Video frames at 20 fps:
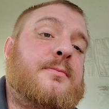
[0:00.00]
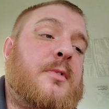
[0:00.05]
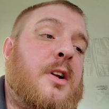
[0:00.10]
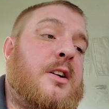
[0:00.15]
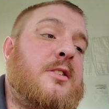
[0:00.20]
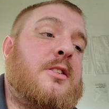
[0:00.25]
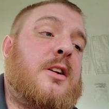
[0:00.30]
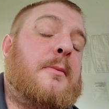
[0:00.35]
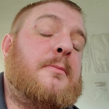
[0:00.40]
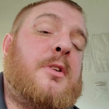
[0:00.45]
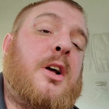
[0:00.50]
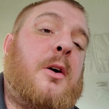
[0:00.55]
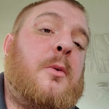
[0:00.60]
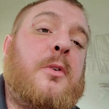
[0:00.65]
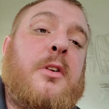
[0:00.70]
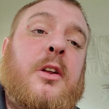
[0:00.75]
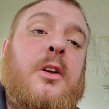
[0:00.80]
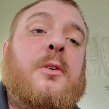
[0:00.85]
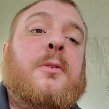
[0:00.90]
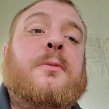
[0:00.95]
I said I'm done
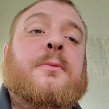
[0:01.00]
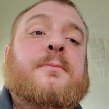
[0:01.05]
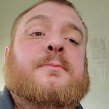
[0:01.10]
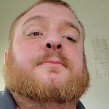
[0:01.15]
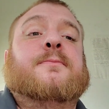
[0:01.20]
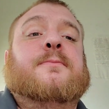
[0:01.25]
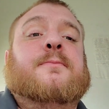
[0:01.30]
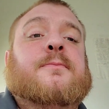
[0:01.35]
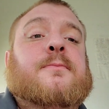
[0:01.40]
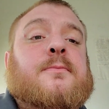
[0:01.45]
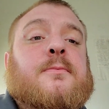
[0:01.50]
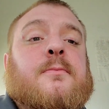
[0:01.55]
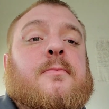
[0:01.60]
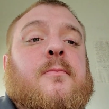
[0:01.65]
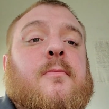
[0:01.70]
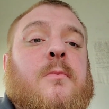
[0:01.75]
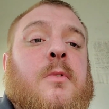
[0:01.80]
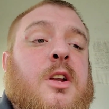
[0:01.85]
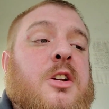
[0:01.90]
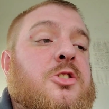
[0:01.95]
with you
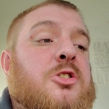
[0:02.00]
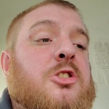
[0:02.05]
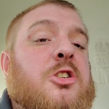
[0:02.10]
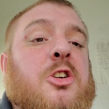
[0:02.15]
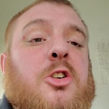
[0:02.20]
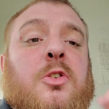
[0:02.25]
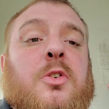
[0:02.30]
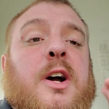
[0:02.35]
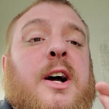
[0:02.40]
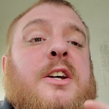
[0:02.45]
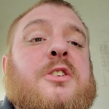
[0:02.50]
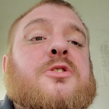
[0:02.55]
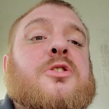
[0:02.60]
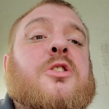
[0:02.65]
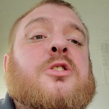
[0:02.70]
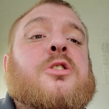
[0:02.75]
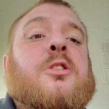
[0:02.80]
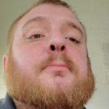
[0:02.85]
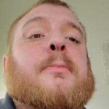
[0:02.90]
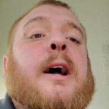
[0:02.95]
because you guys
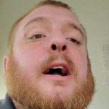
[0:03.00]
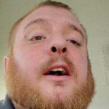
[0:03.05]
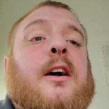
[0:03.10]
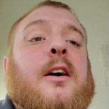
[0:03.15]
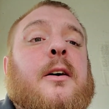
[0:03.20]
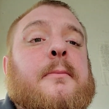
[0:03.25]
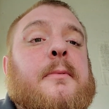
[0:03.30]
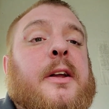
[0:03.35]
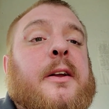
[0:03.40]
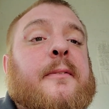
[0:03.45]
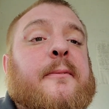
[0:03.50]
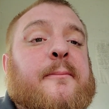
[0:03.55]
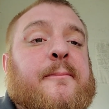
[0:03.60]
turned your back on me.